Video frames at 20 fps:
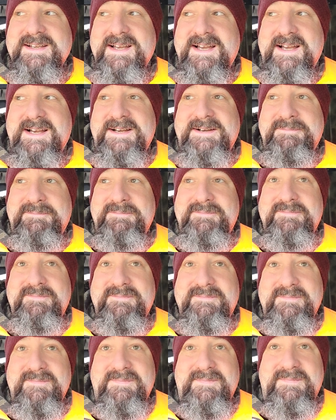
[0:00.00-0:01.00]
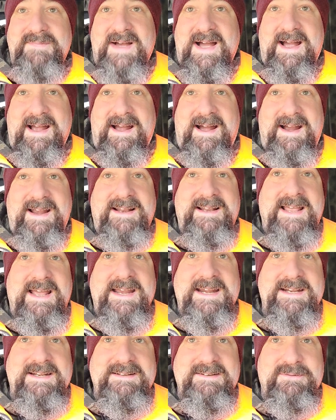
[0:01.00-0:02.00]
Um, I
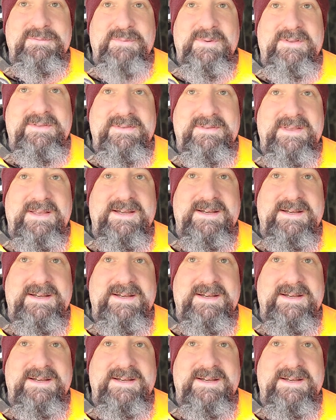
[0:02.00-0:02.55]
laid with